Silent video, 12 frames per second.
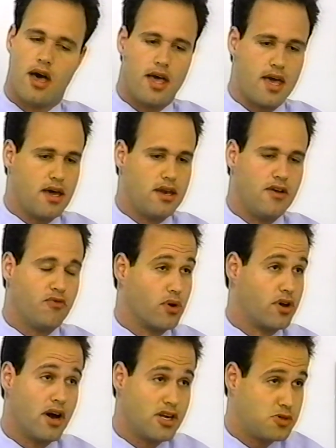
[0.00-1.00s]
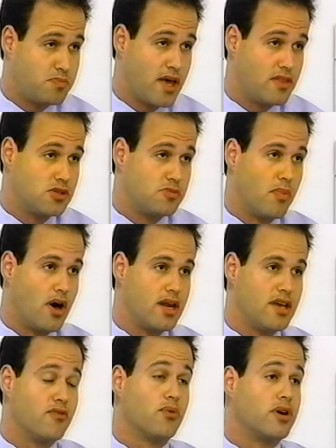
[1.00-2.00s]
And if we're going to spend this
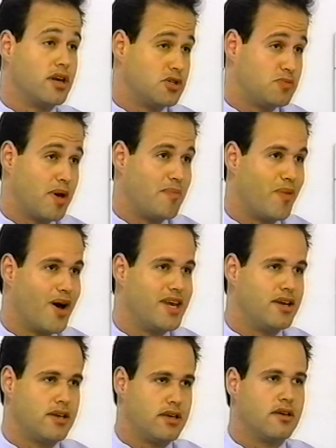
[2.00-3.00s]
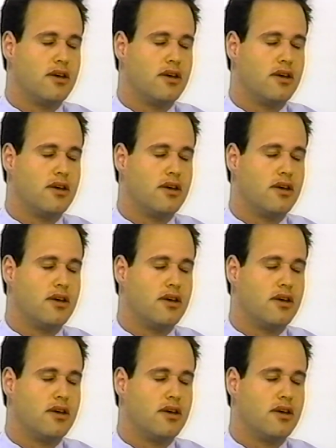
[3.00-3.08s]
money, if we're going to spend money